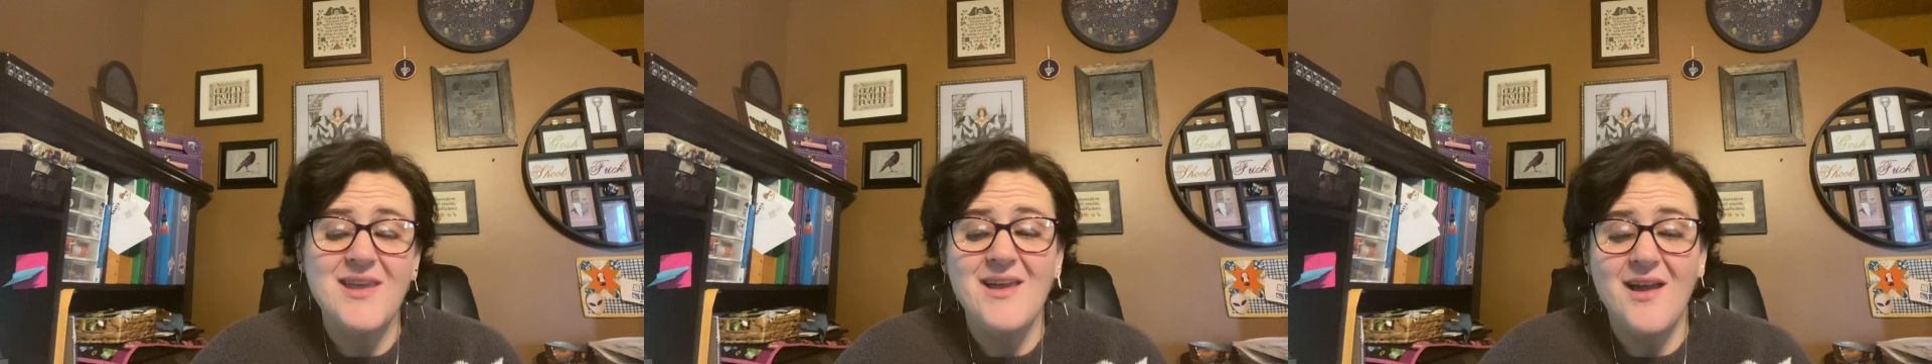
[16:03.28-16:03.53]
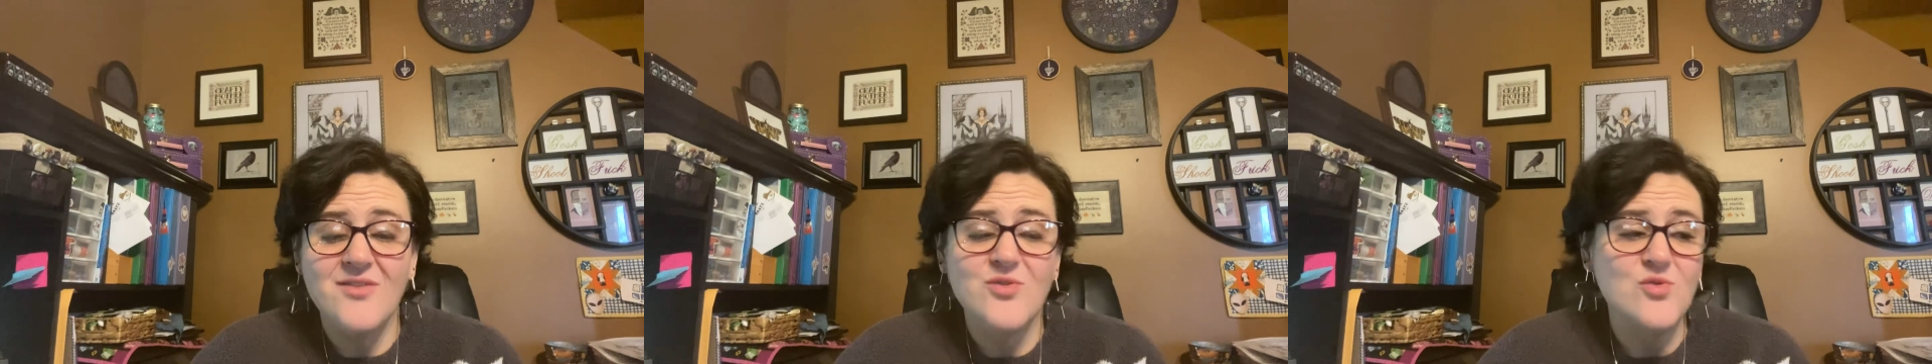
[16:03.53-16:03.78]

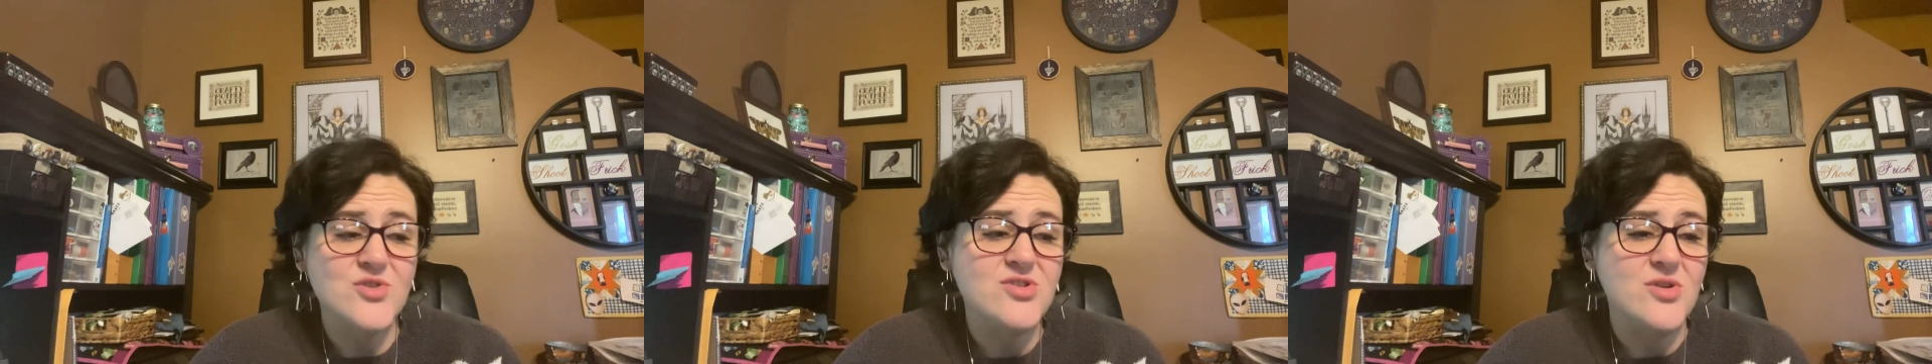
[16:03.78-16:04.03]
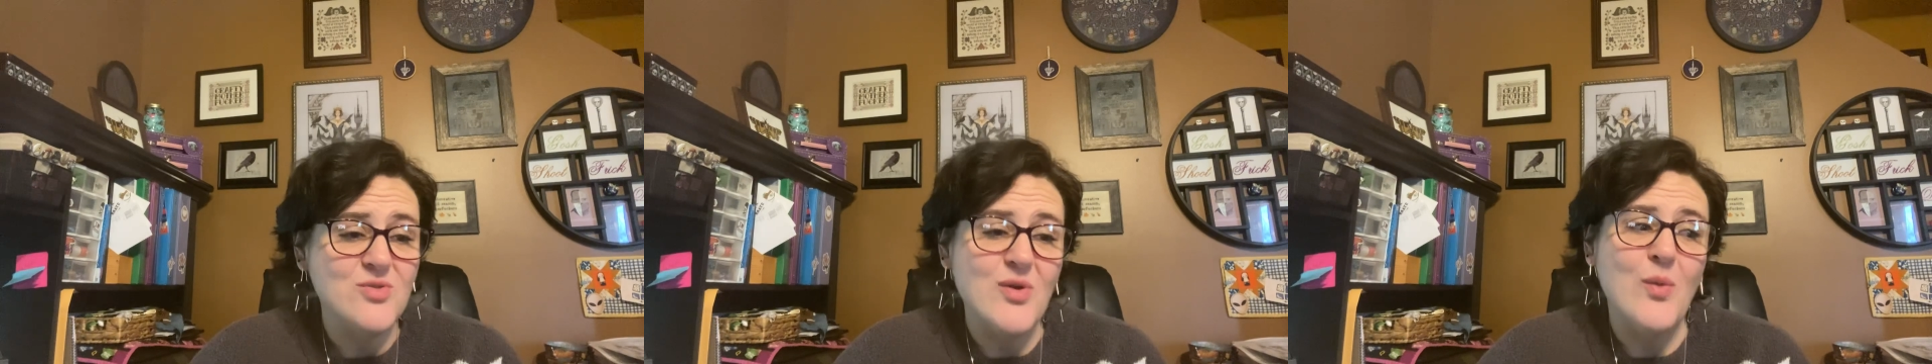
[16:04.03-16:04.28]
got squished
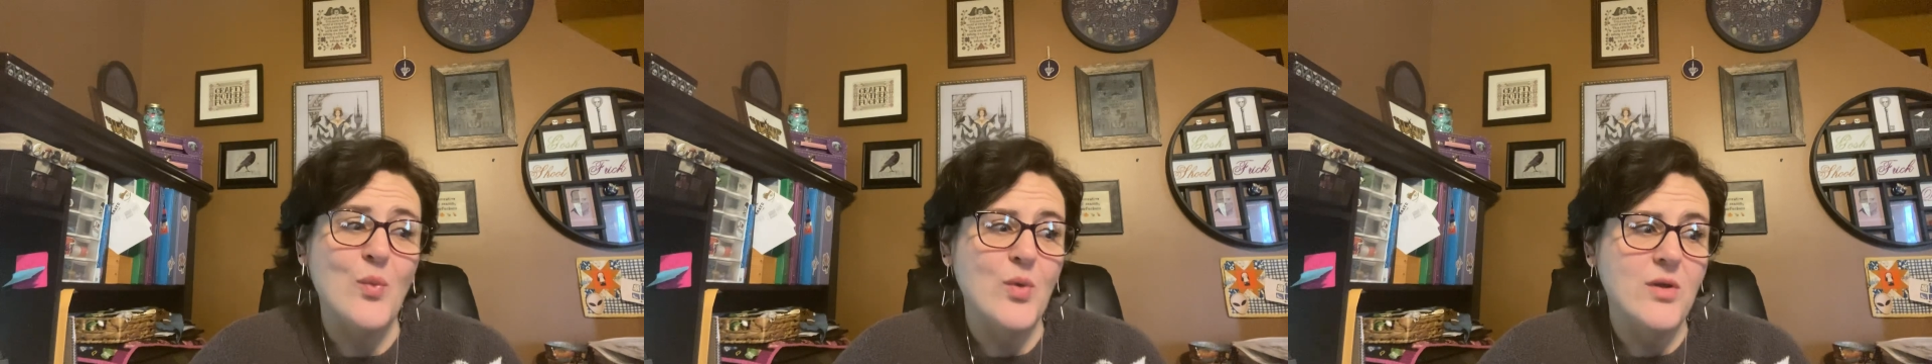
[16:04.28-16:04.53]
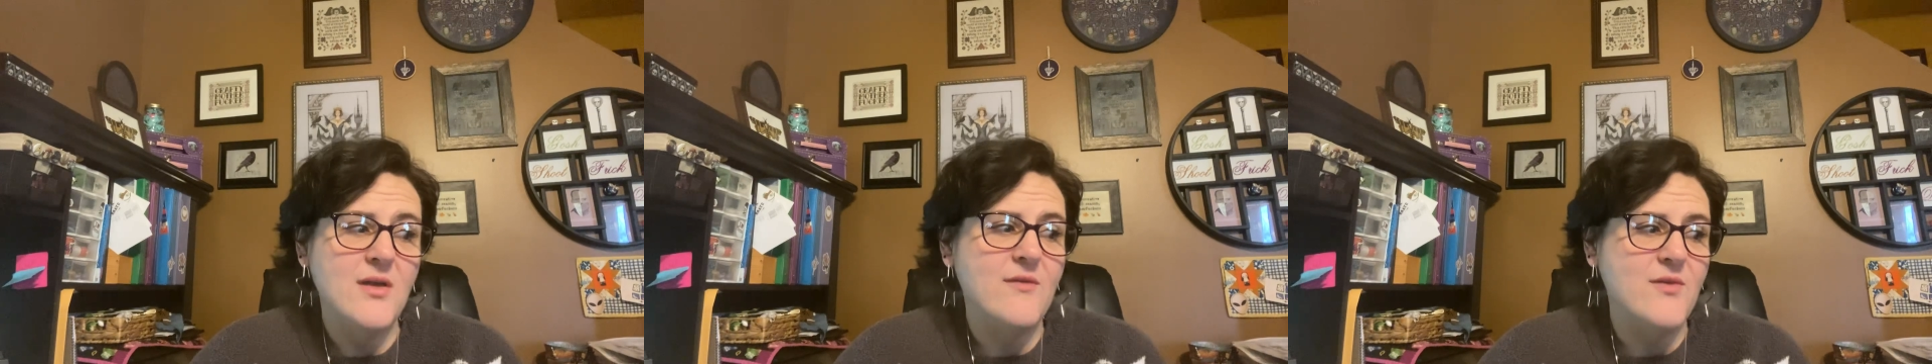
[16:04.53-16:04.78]
under a
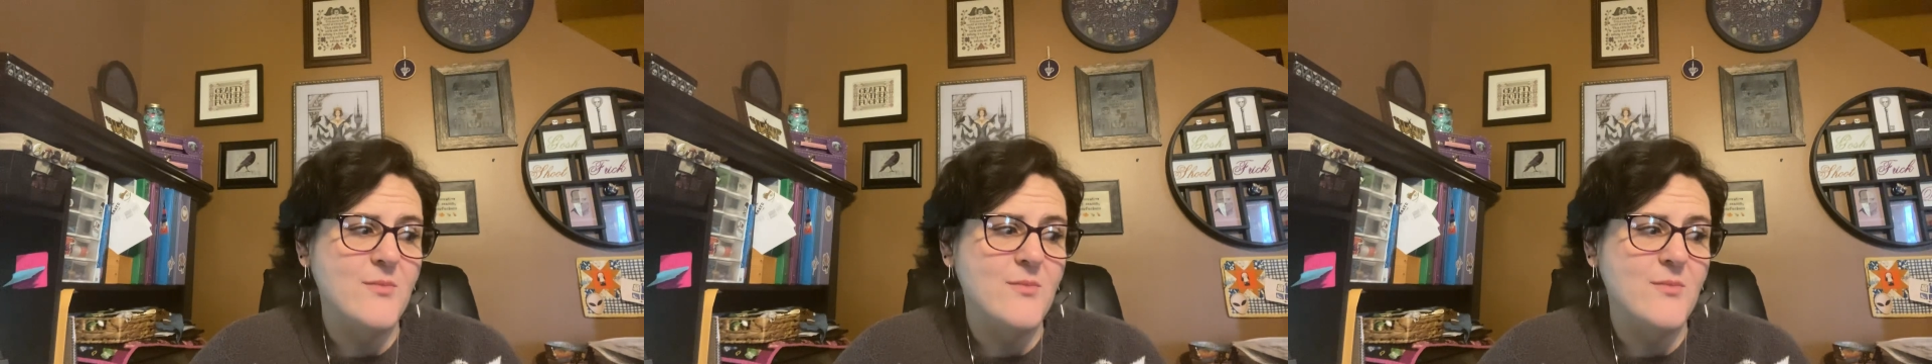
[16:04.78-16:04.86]
real heavy